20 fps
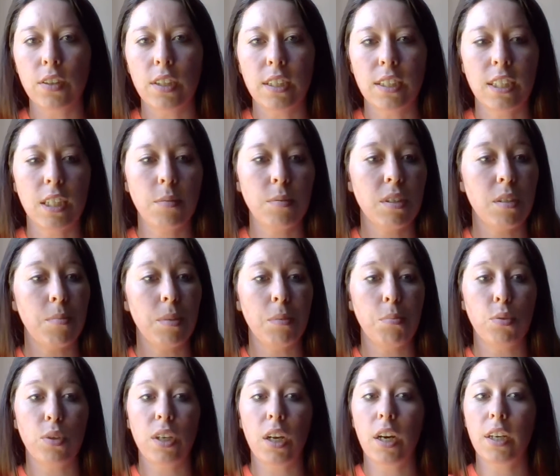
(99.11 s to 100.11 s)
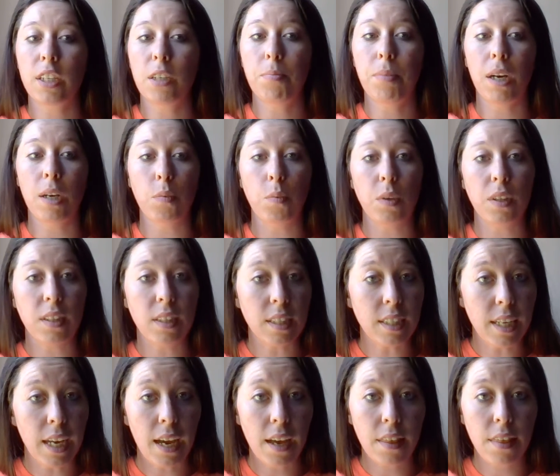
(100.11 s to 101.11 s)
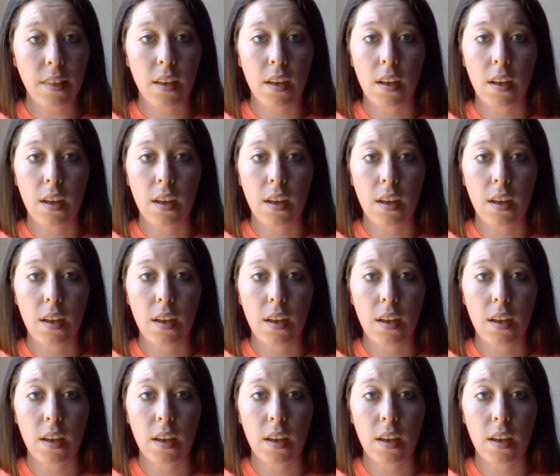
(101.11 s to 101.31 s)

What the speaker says: that seems to be preoccupied with death,